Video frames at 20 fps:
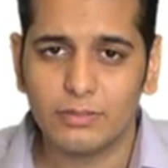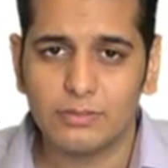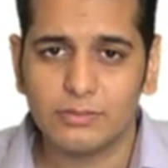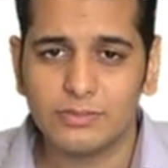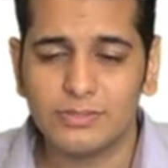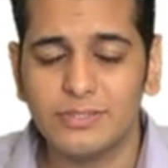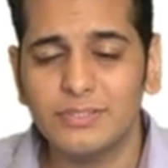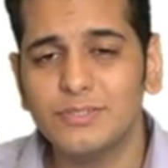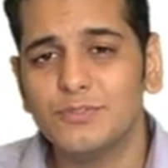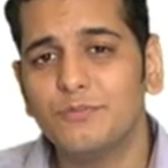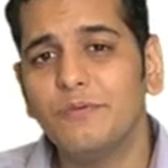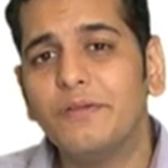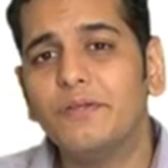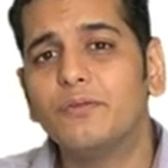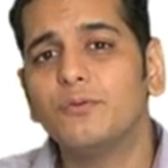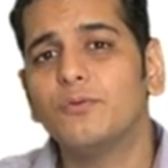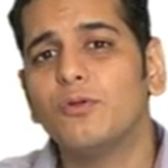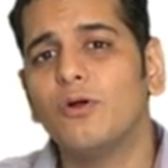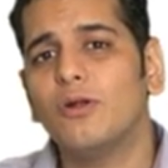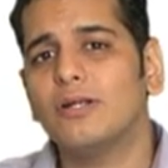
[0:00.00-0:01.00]
since we
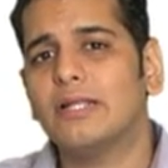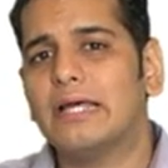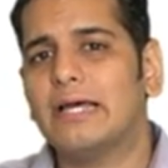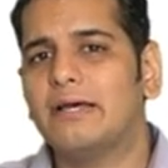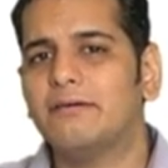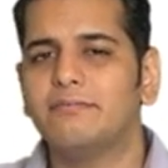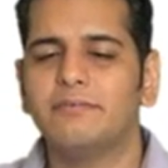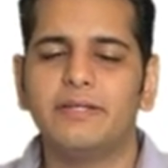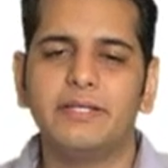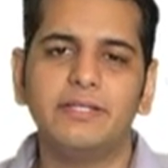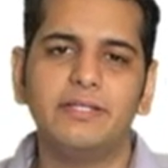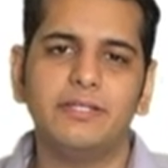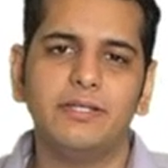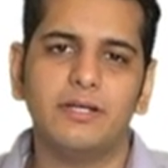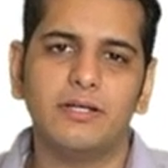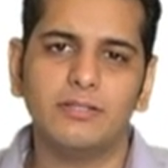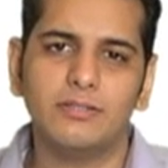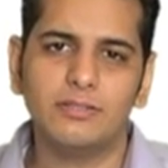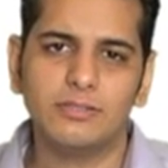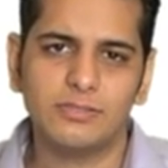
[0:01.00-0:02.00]
do not have any
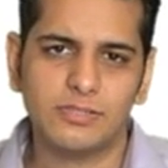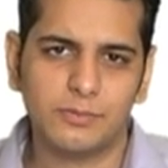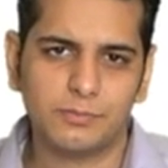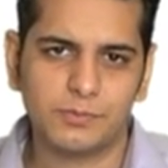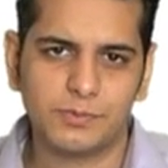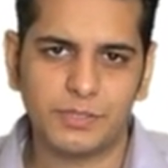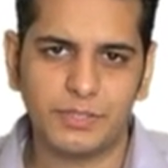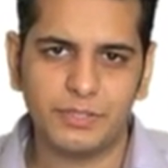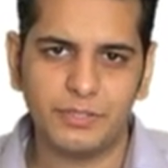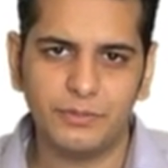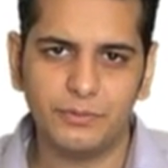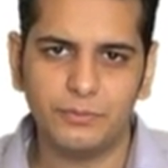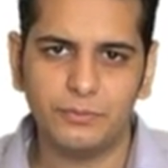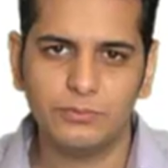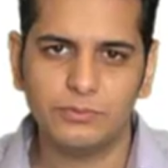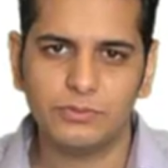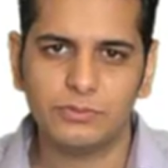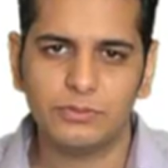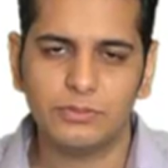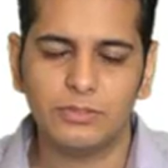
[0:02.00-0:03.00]
other
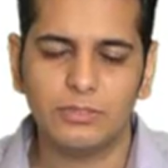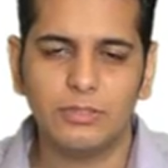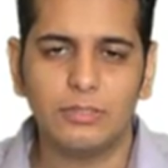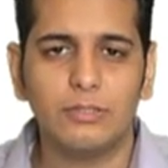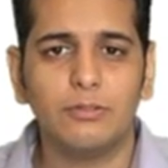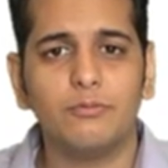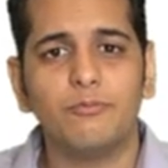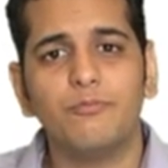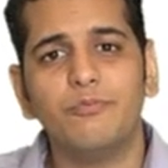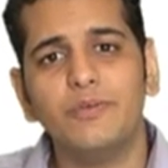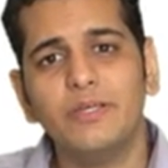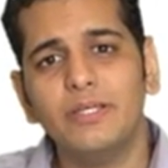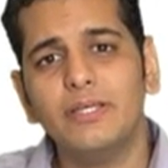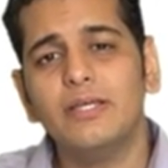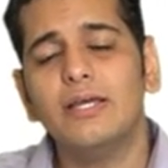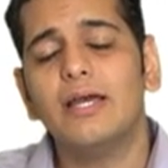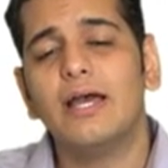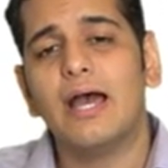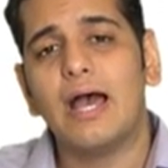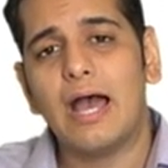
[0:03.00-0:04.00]
substitutes,
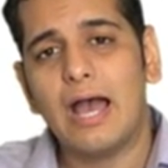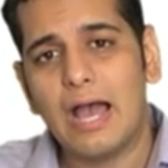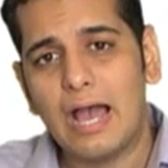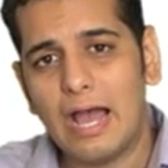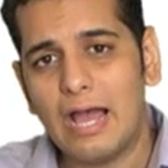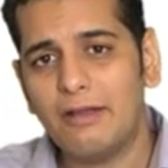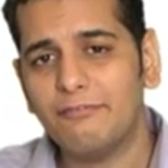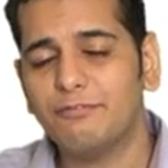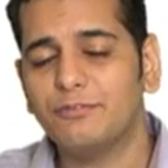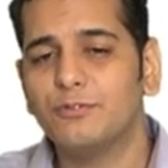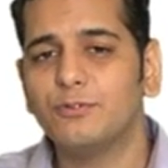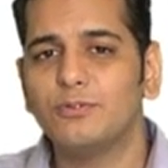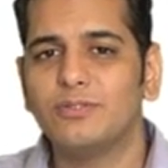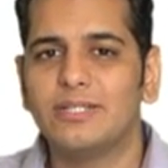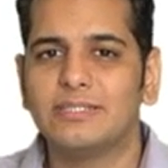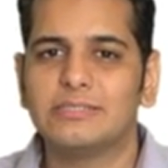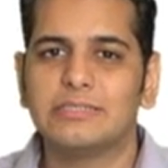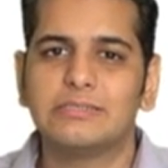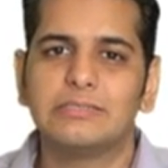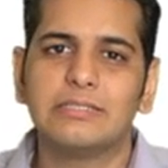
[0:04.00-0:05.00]
we have to
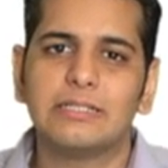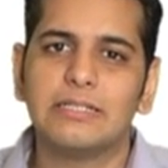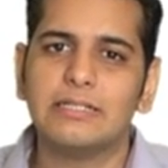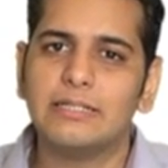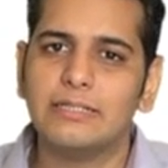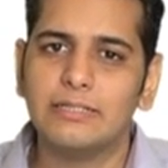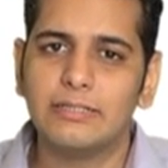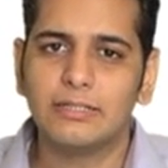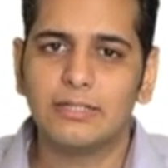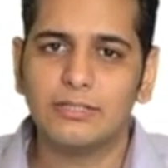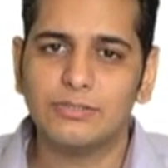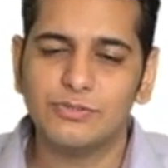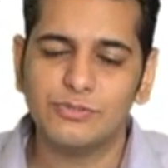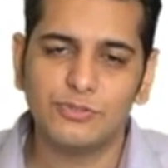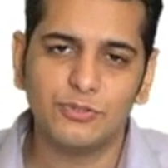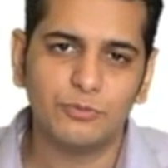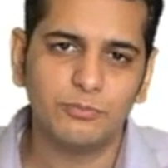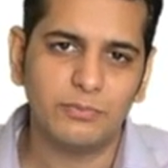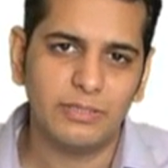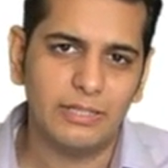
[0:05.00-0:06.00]
necessarily
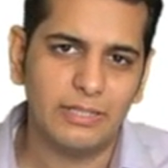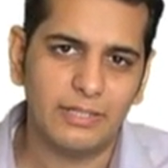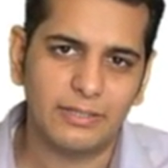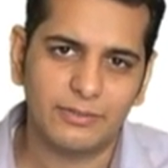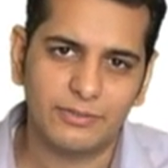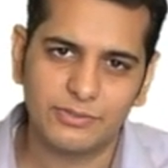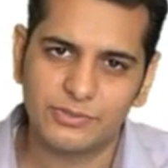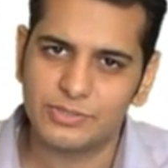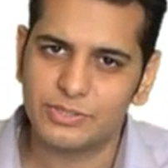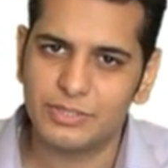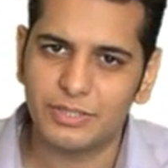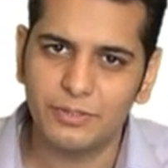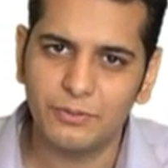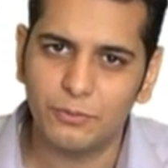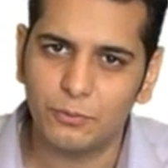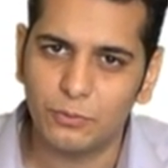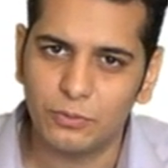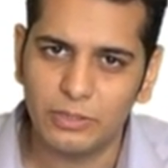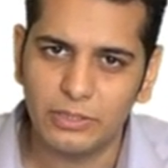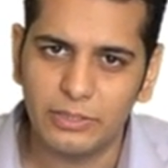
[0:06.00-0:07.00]
consume electricity
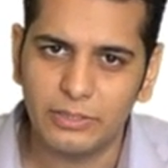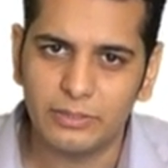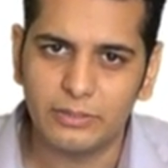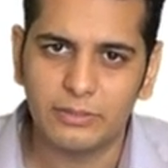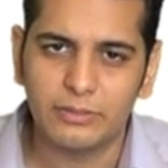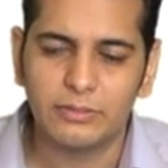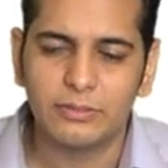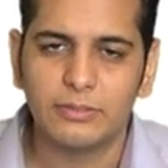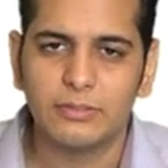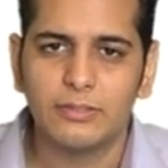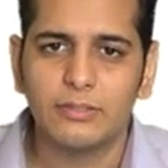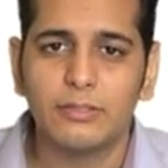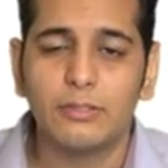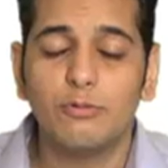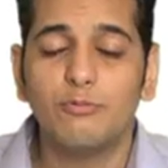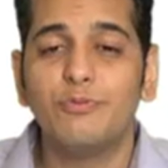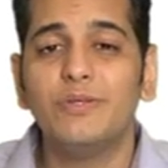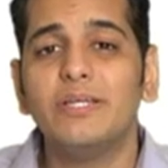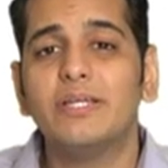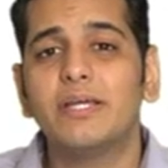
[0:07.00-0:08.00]
only.
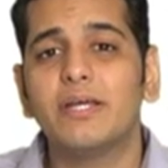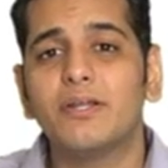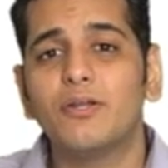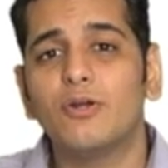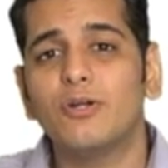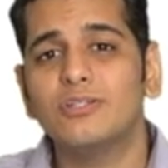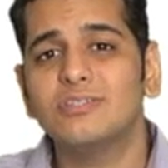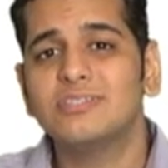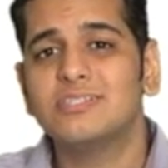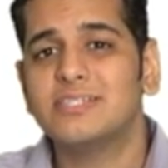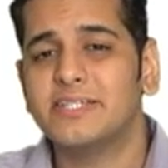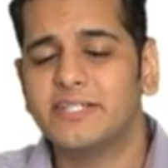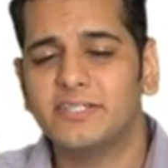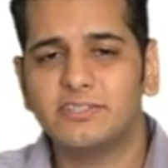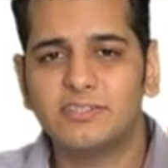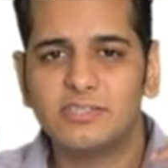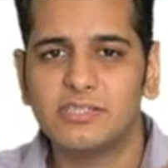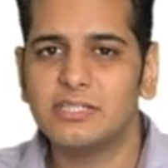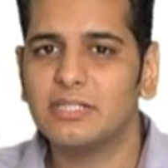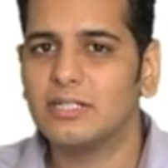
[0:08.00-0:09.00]
We cannot
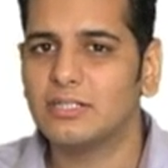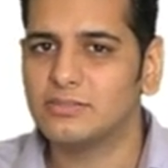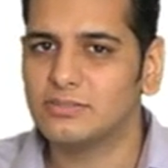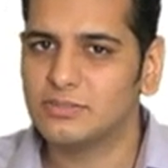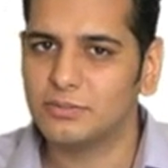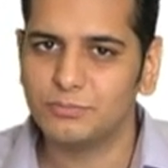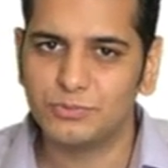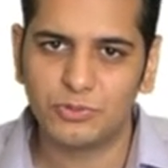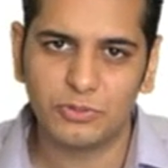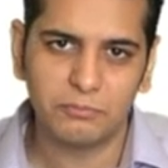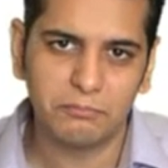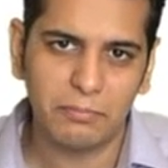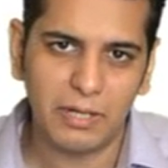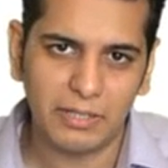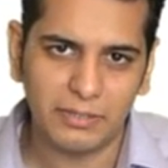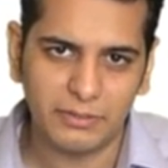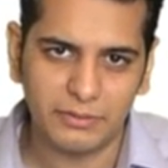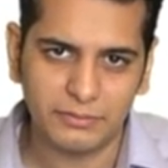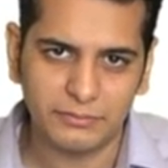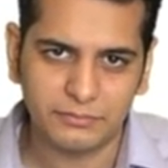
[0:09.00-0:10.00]
change the consumption
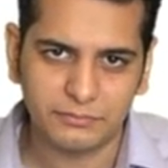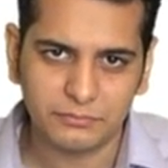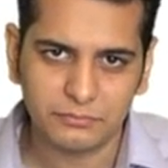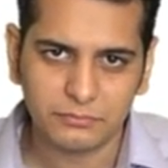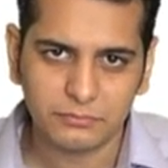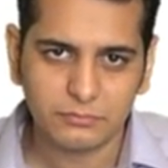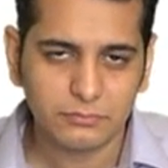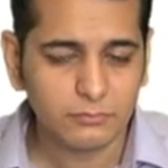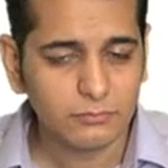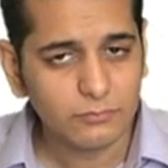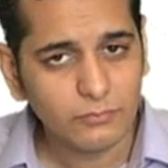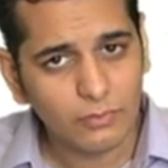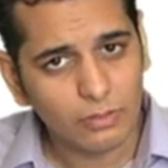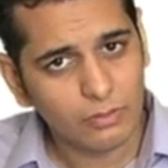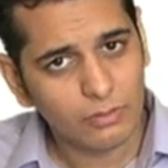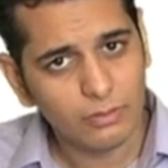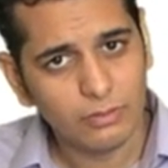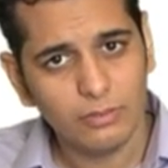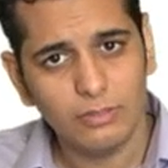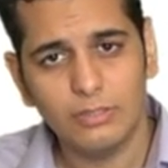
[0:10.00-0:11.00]
pattern.
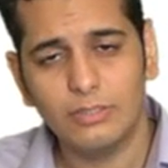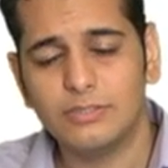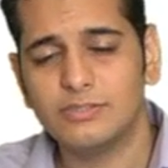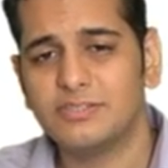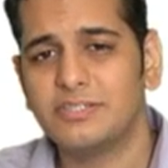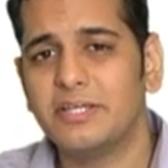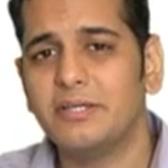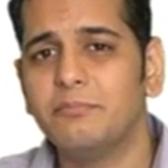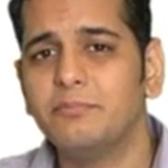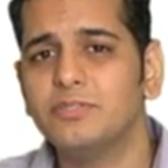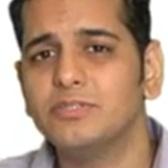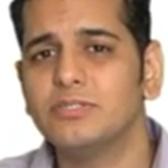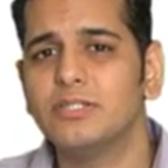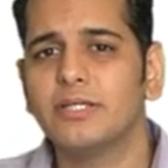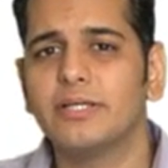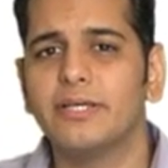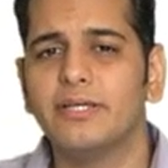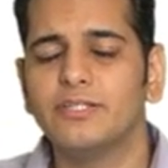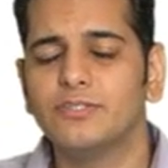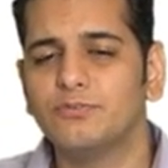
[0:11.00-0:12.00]
Same is
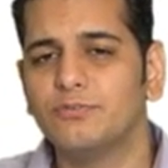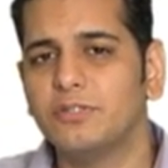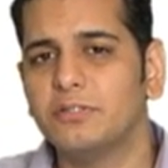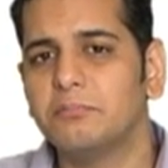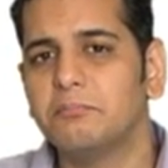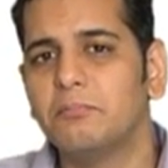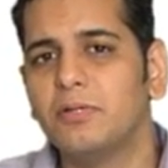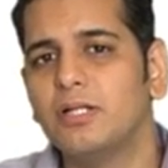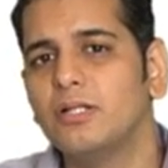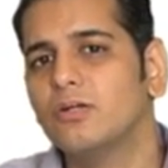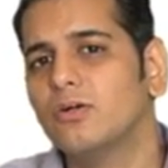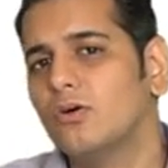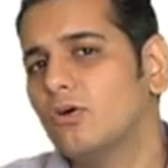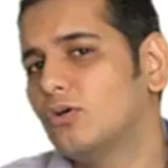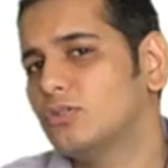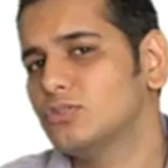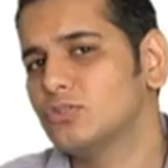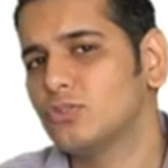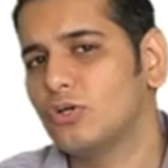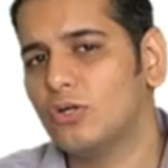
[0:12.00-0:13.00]
the case with milk
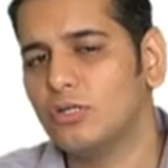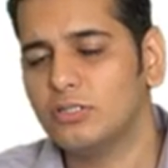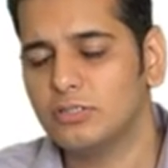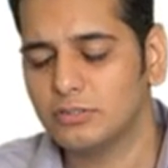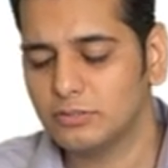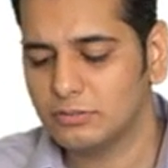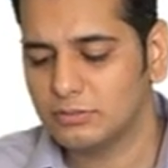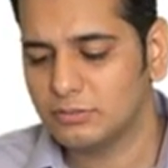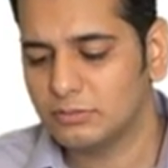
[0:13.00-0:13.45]
or salt.